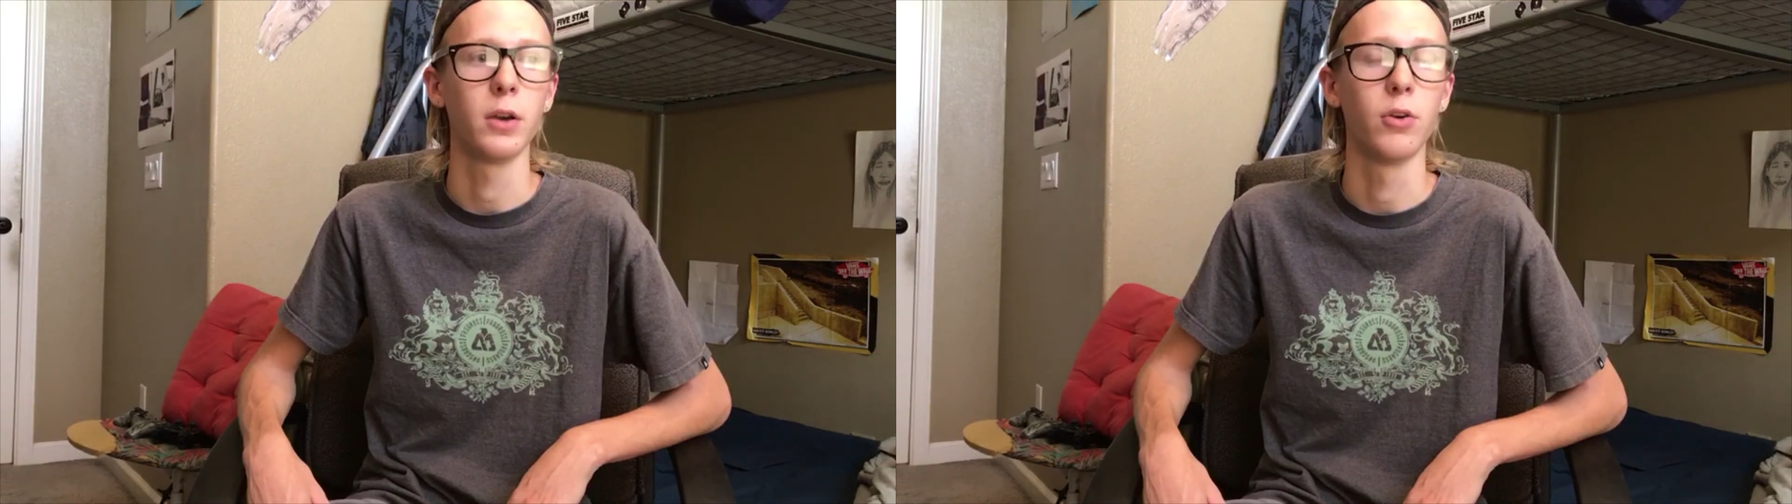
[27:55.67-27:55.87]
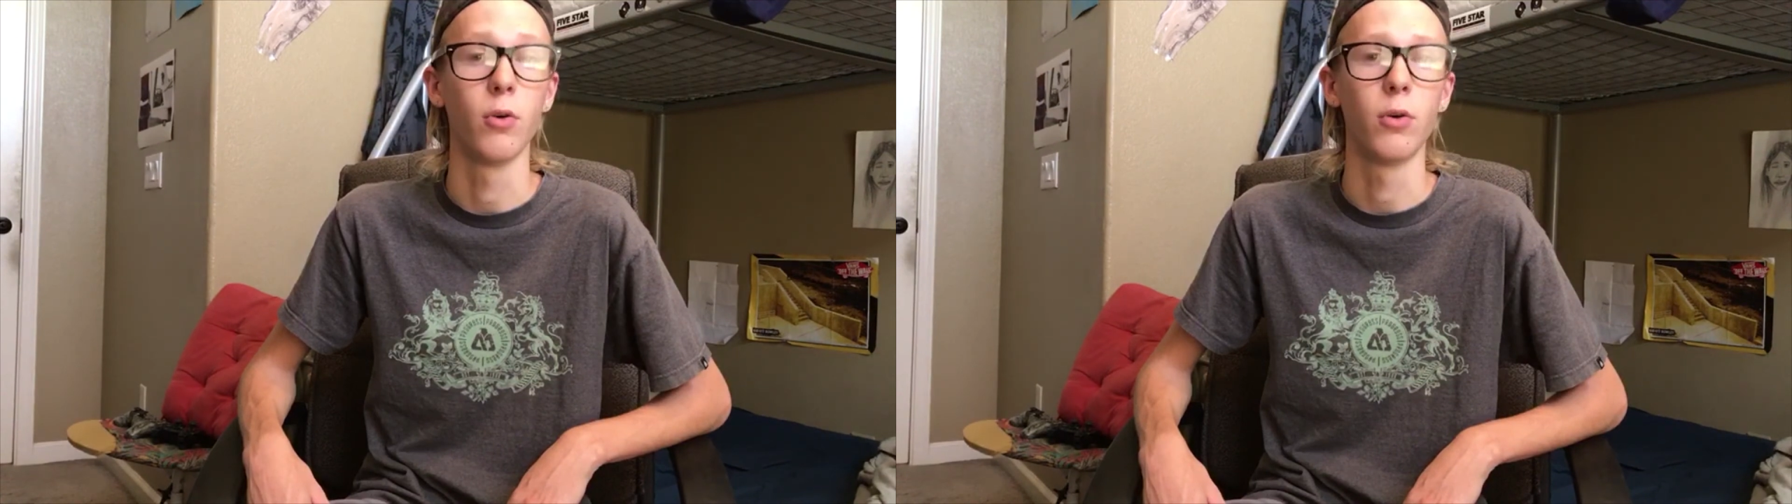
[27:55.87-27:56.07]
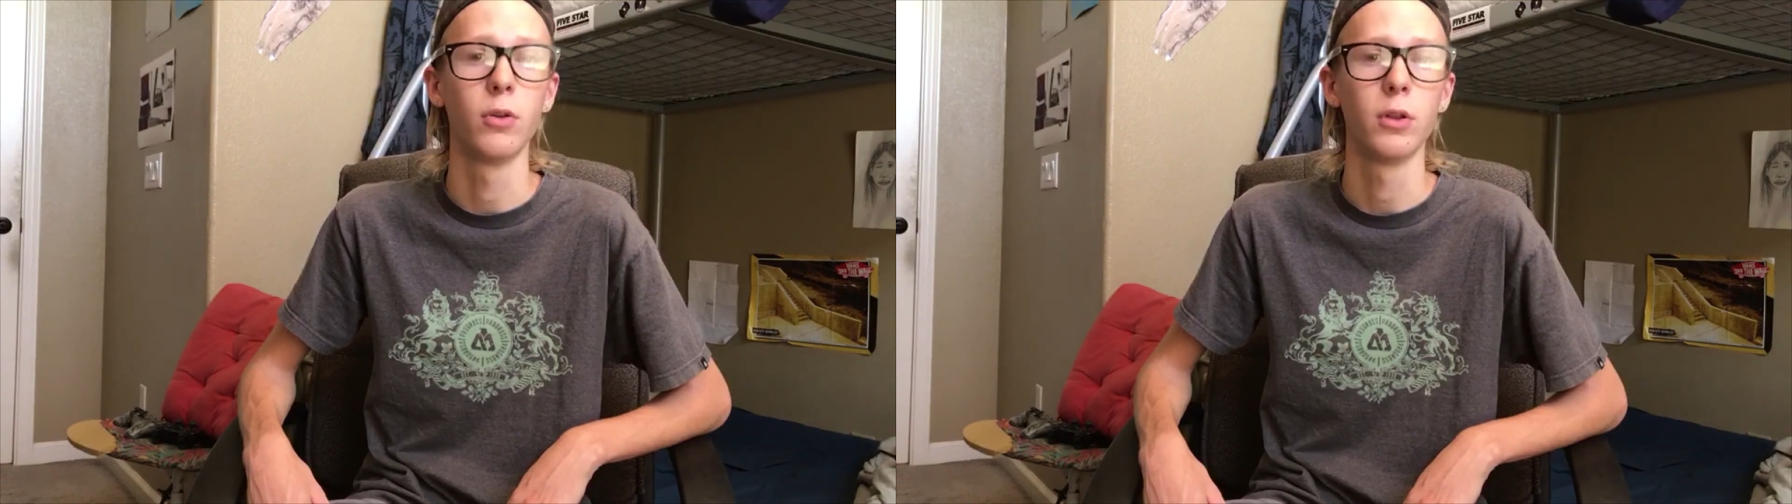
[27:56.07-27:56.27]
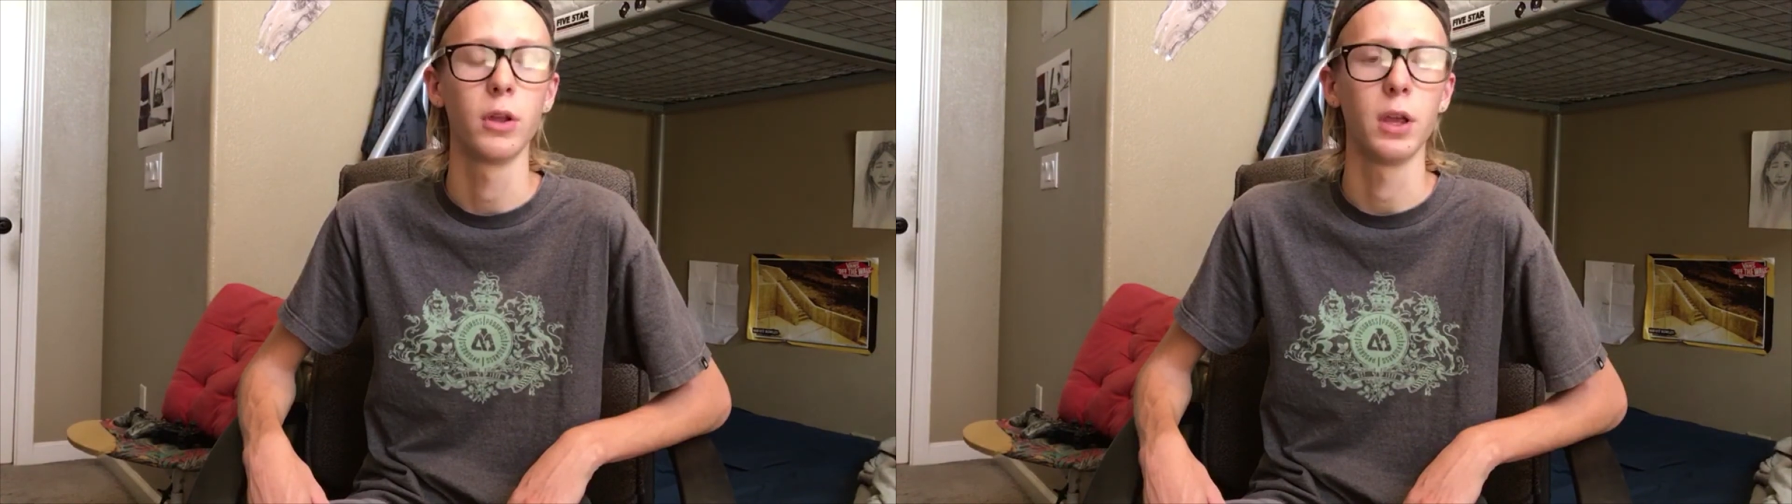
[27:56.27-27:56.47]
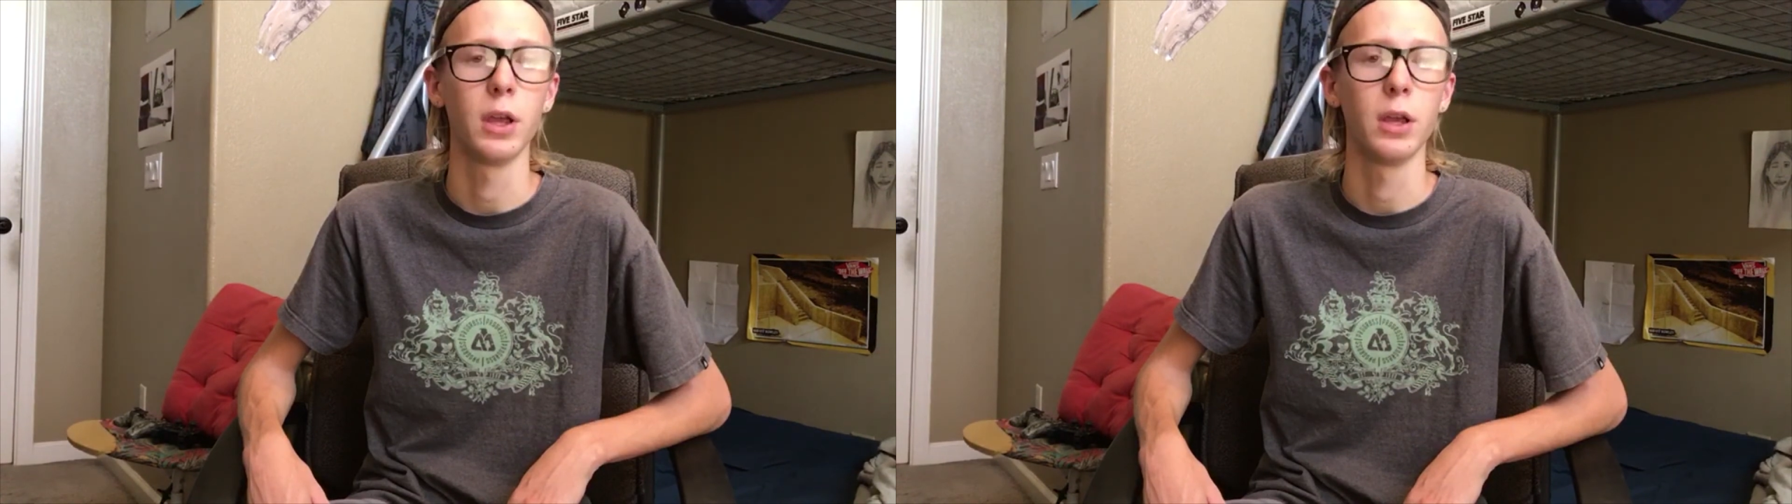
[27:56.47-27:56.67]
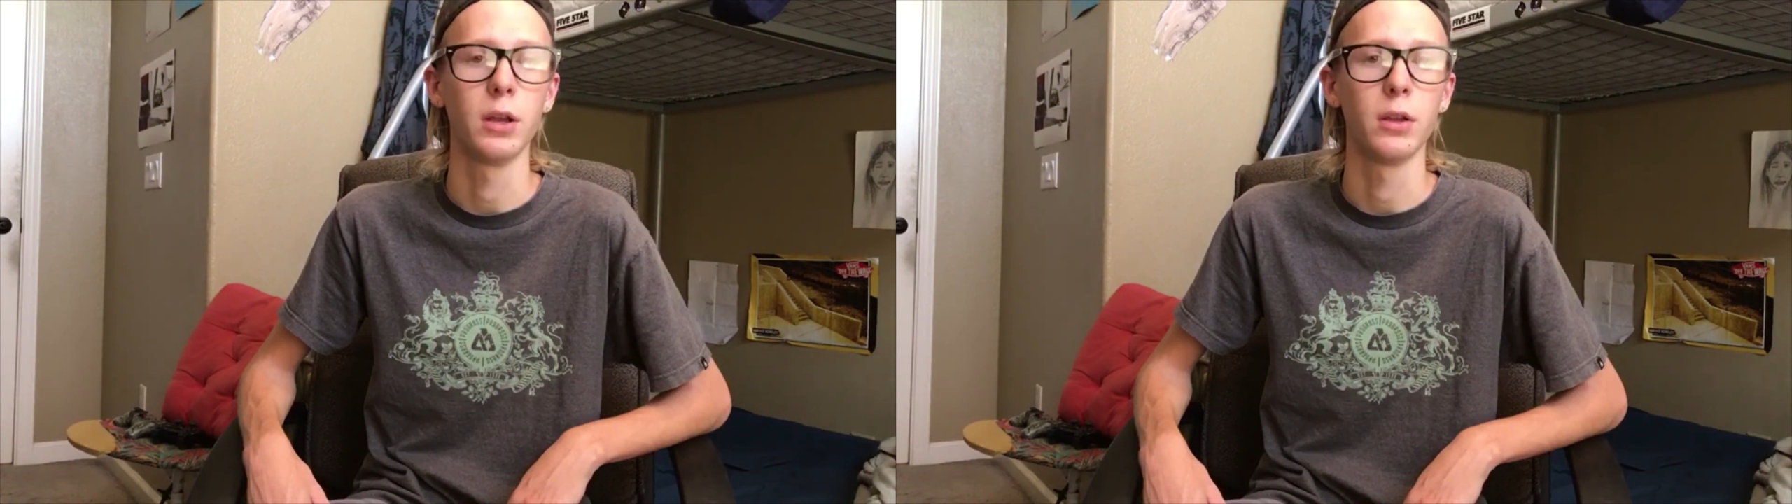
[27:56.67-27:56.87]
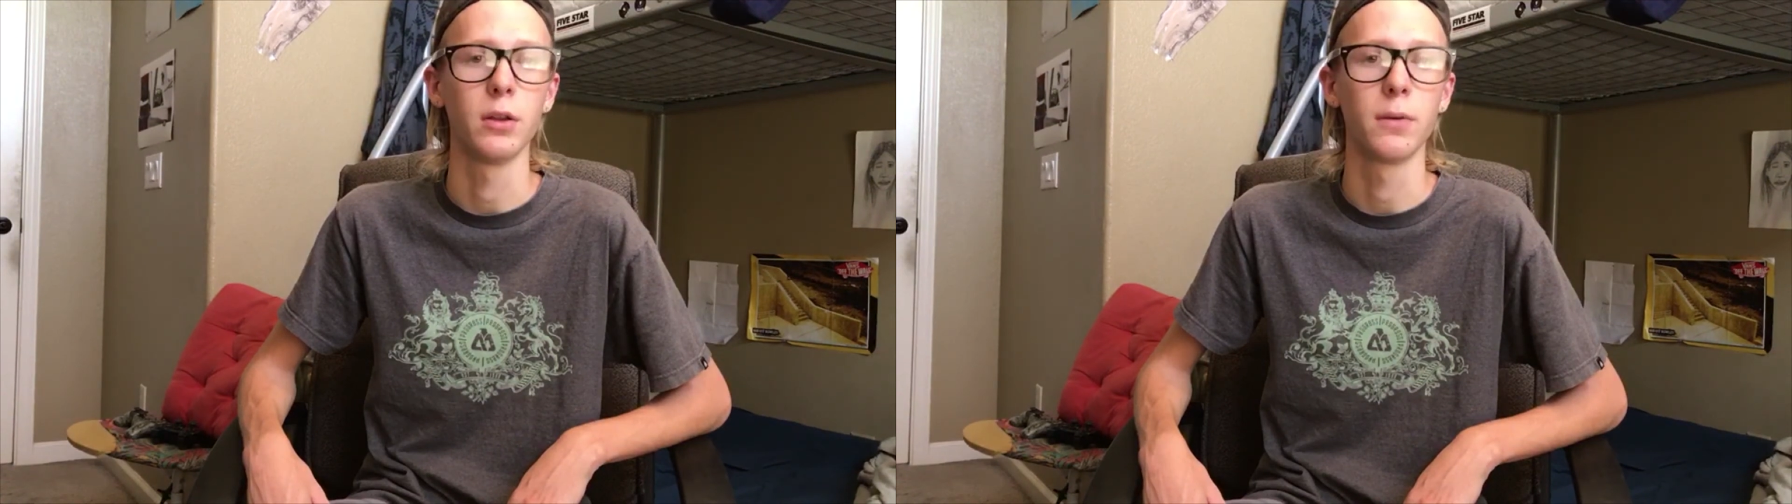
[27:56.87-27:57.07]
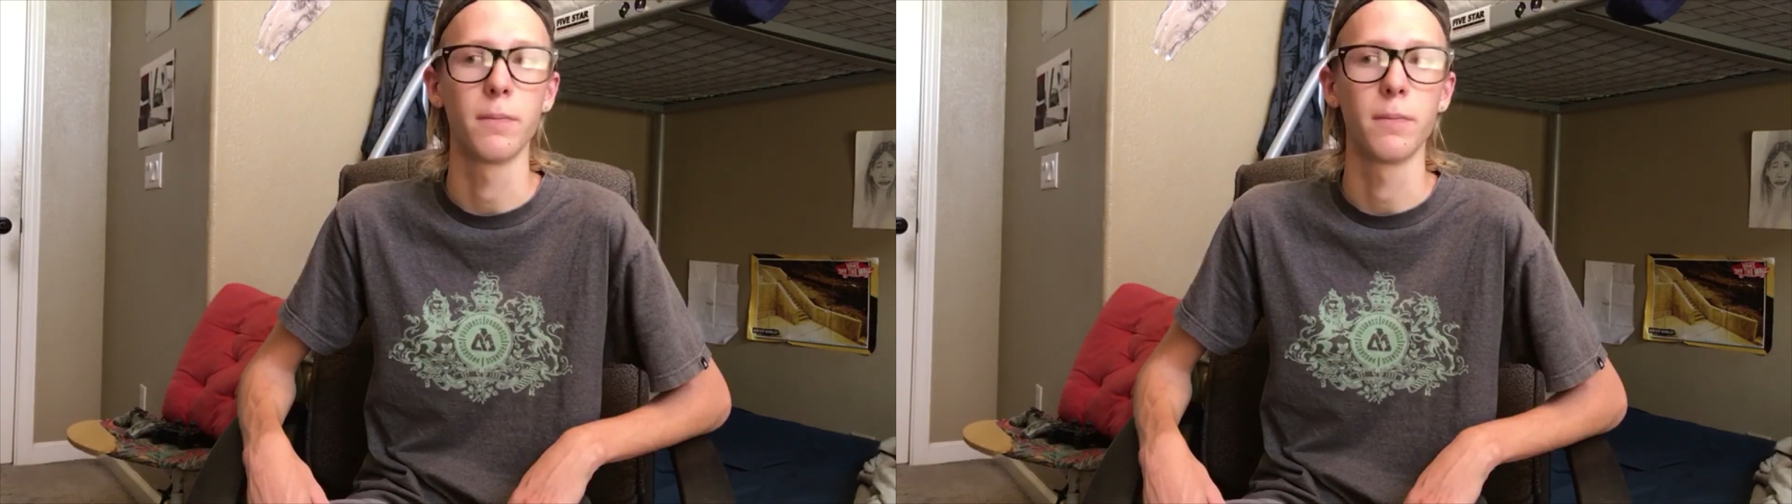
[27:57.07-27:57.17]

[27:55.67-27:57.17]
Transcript: goal in